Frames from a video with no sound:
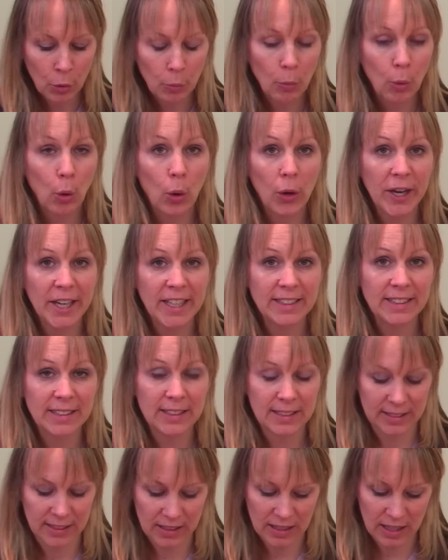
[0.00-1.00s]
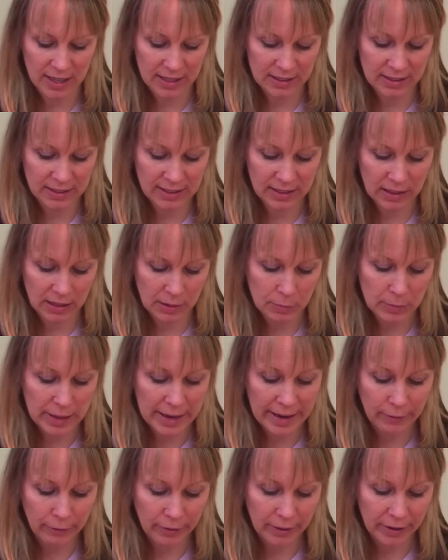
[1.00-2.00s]
Poise is an unseen
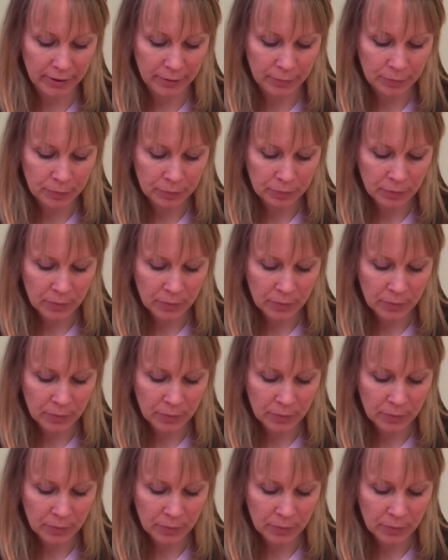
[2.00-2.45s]
power,